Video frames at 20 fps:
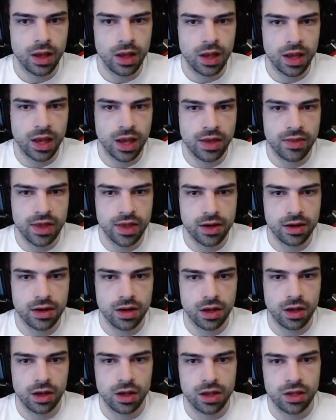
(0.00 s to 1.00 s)
And then
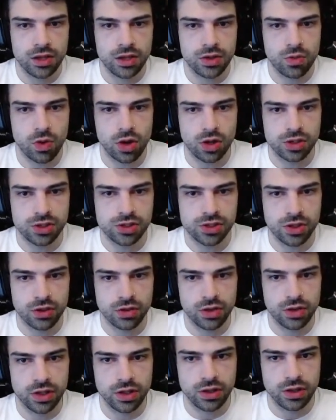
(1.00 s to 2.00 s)
you walk
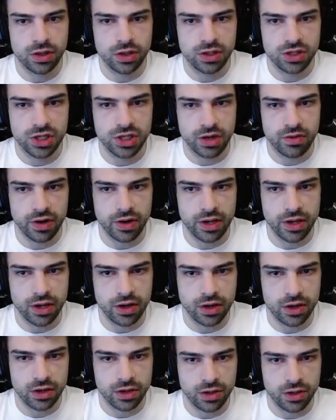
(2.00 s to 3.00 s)
slowly, check right
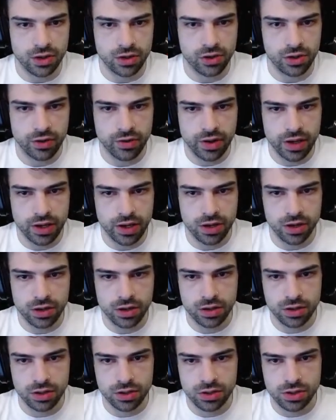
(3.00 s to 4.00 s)
here. You're clear right here.
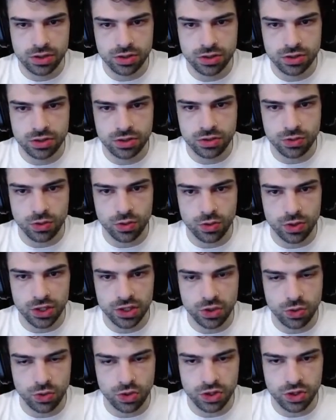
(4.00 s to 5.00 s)
Do a quick
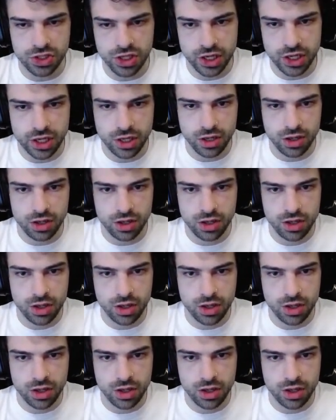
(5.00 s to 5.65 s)
corner check here.